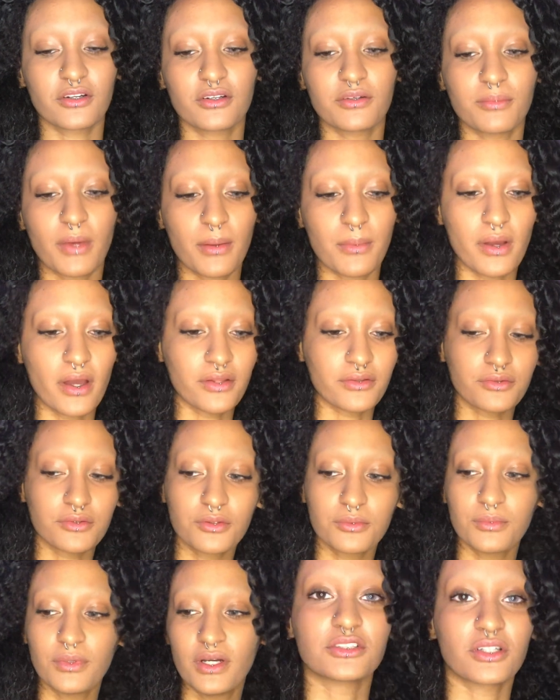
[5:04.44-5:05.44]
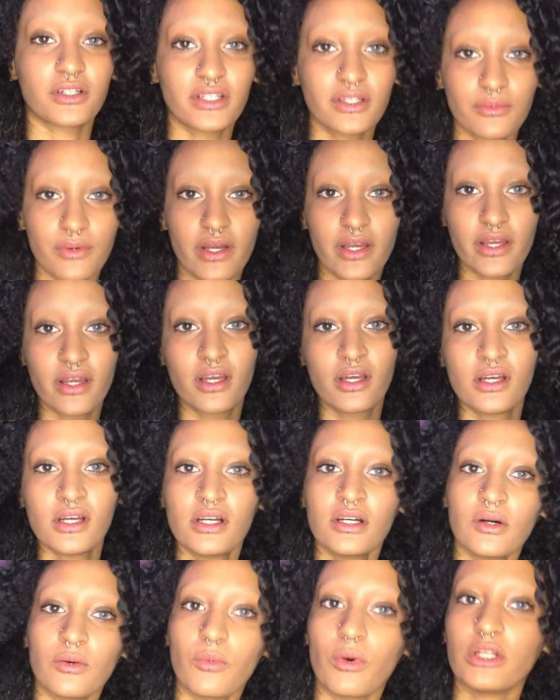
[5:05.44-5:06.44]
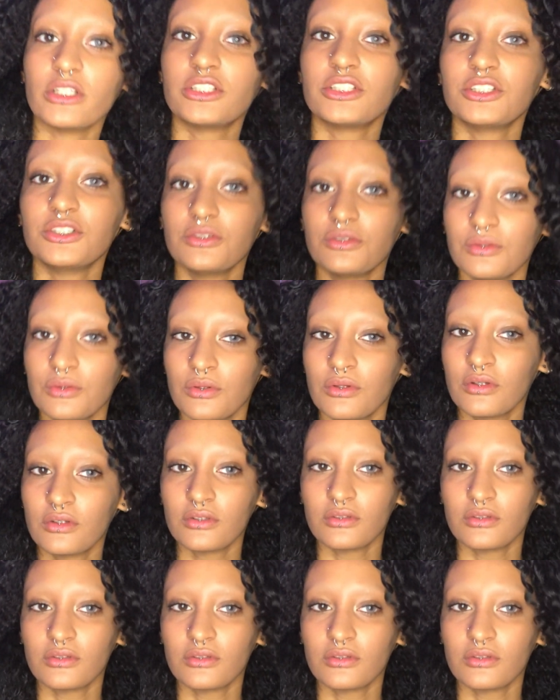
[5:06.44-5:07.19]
in my bathroom. So anyway, once you